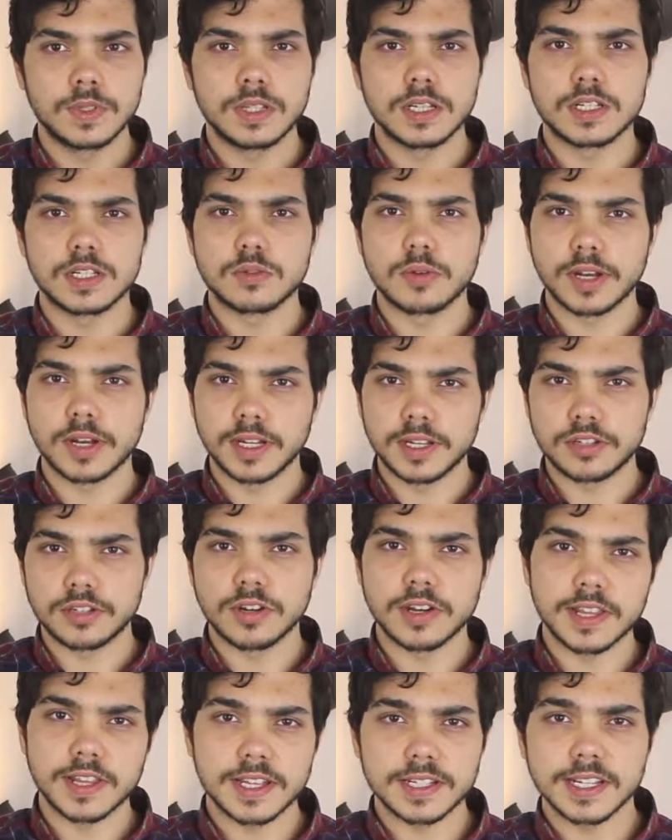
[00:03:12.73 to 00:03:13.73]
Let's quickly
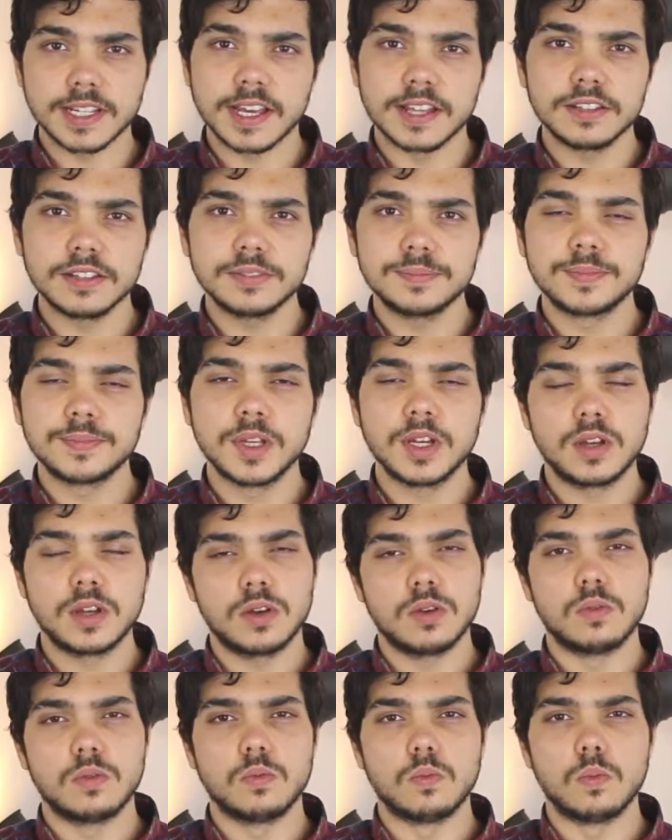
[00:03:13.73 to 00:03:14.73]
try that together.
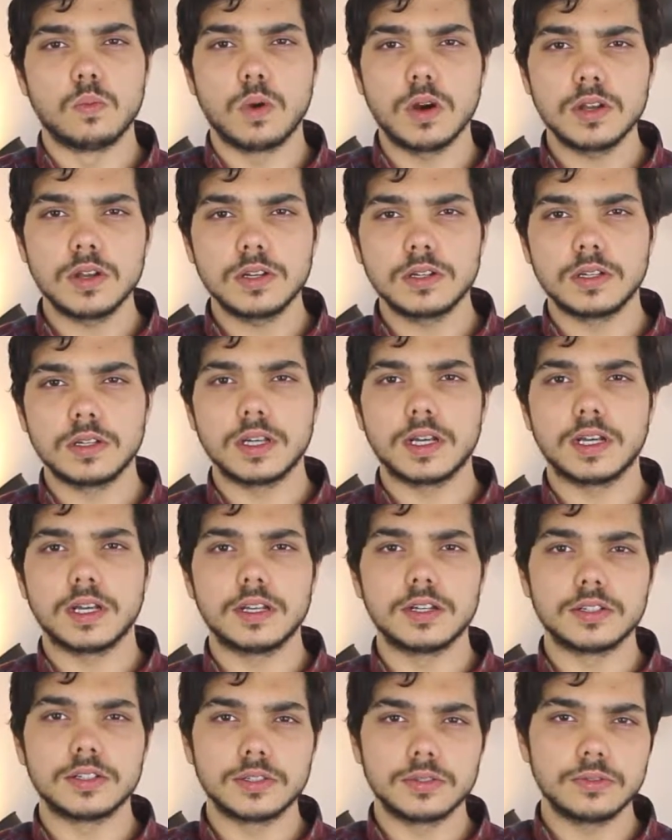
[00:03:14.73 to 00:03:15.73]
1
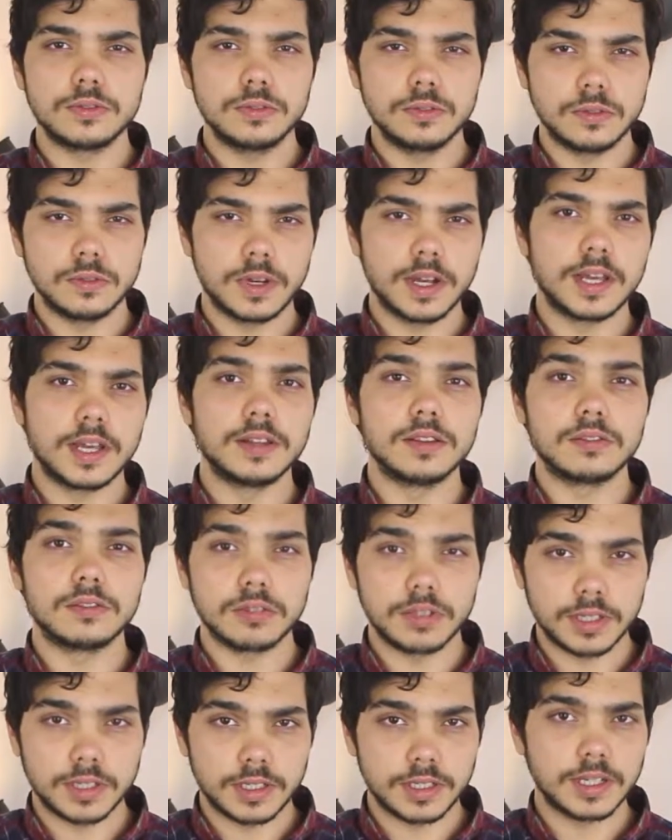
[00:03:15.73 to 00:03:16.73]
and 2 and
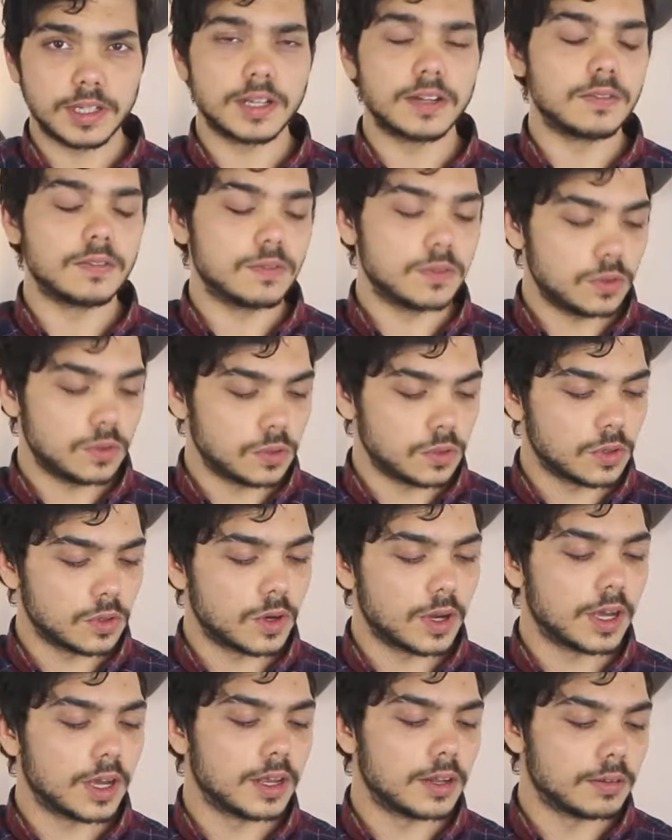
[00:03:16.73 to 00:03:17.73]
3 and 4
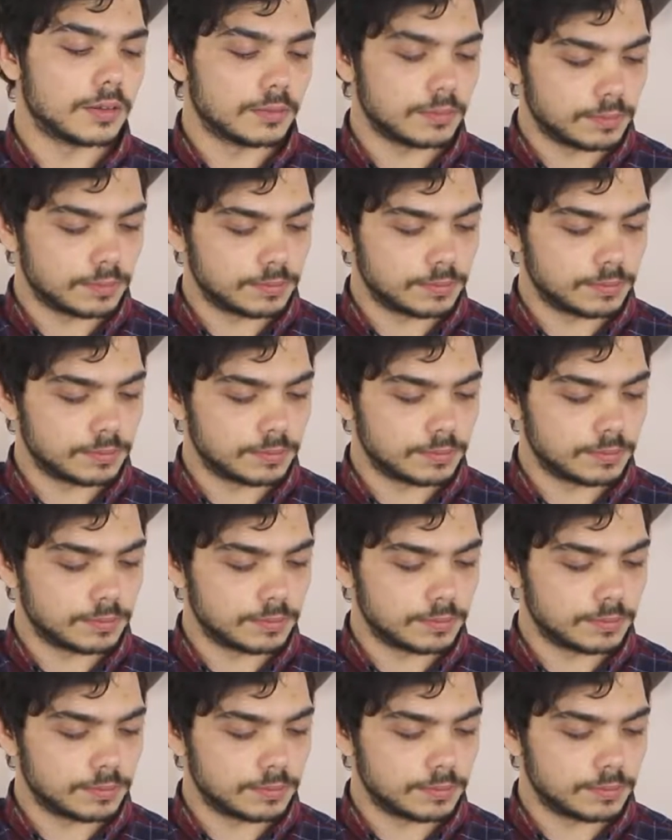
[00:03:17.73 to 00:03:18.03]
and...